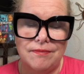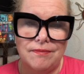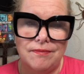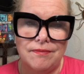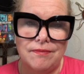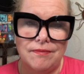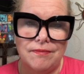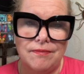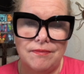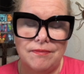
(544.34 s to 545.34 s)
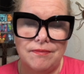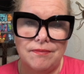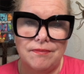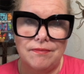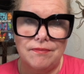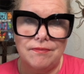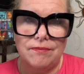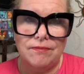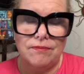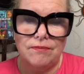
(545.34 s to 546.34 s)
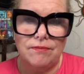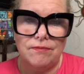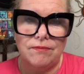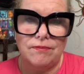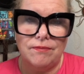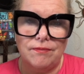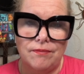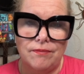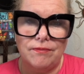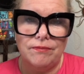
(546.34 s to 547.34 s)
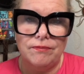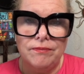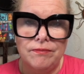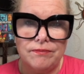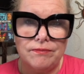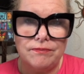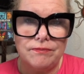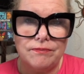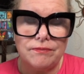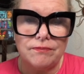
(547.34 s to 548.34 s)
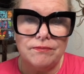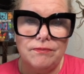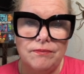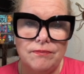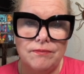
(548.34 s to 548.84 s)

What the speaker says: The person shown says nothing.